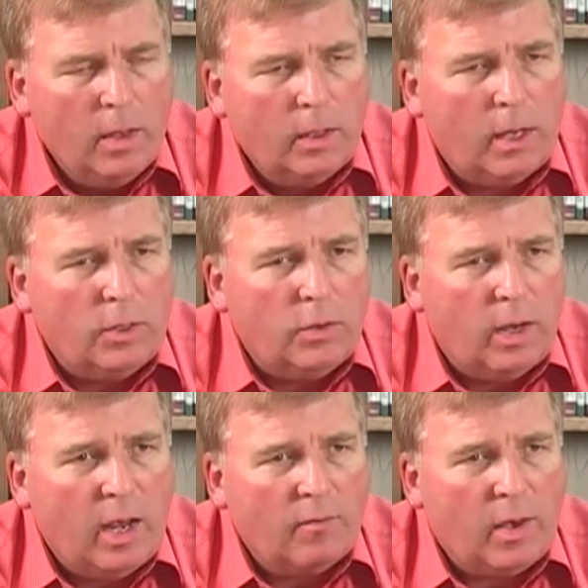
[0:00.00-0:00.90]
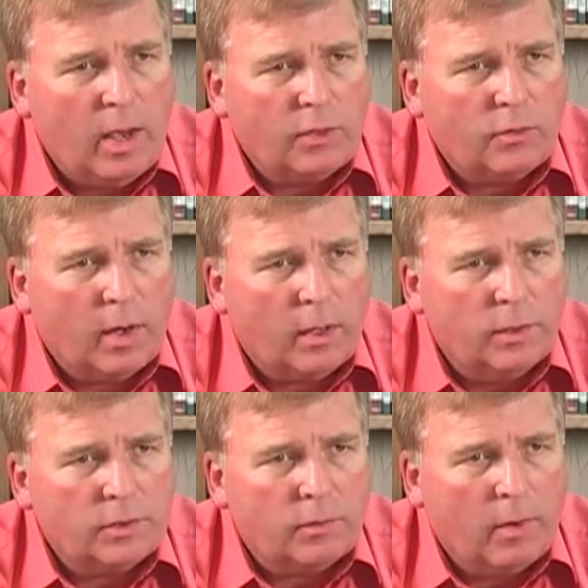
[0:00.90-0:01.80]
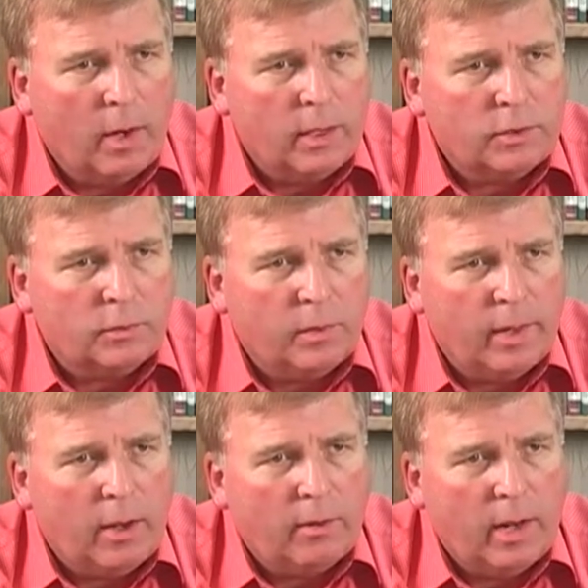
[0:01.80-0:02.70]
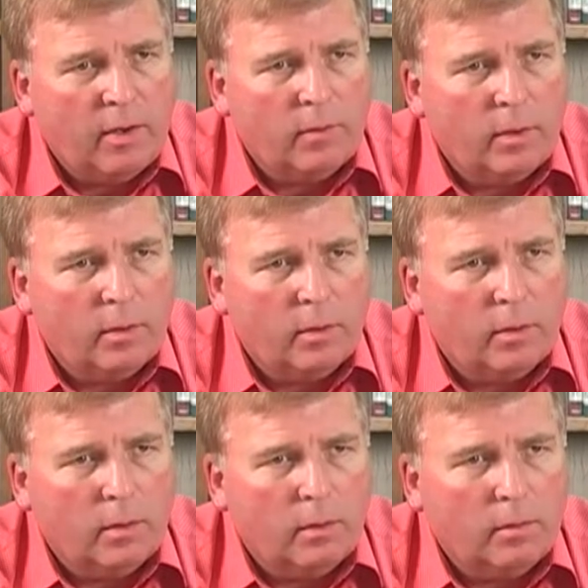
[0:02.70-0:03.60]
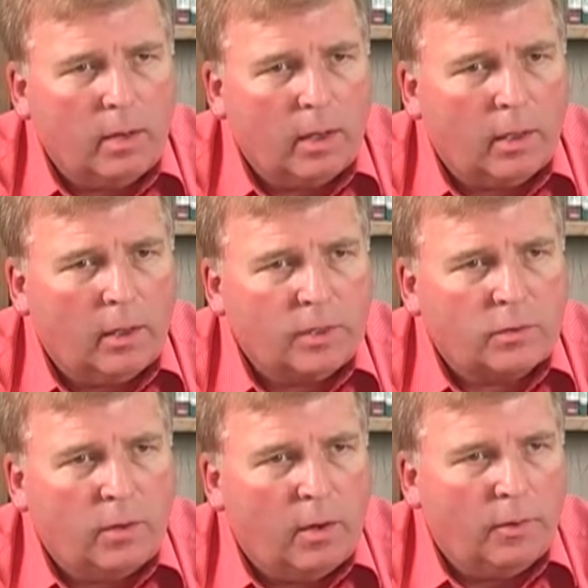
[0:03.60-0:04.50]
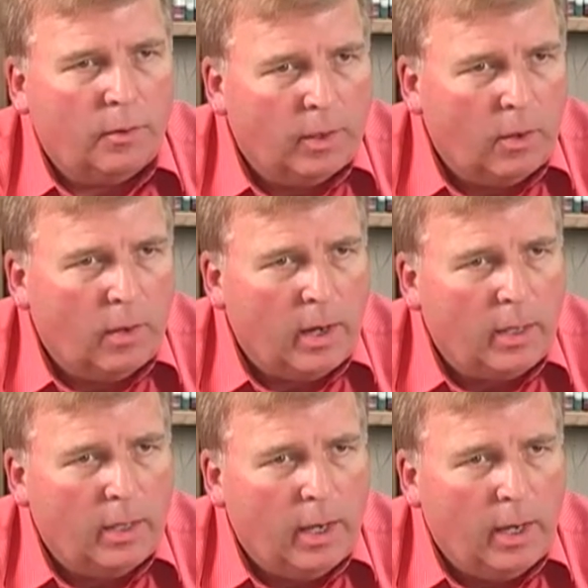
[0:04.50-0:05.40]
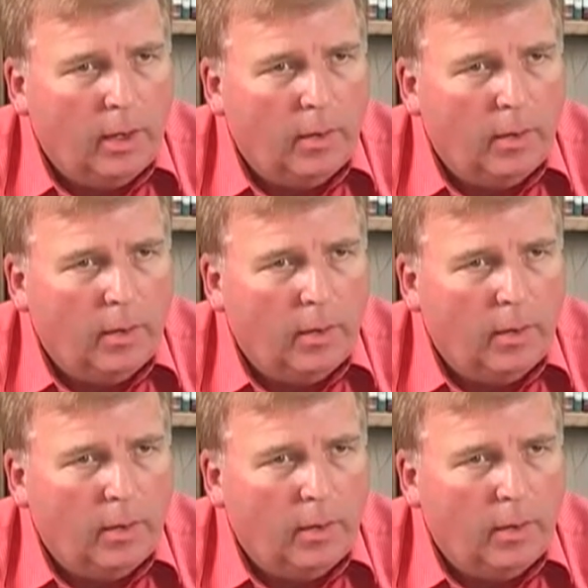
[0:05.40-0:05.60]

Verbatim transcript: Can you have high triglycerides without having high cholesterol, or do they go hand in hand?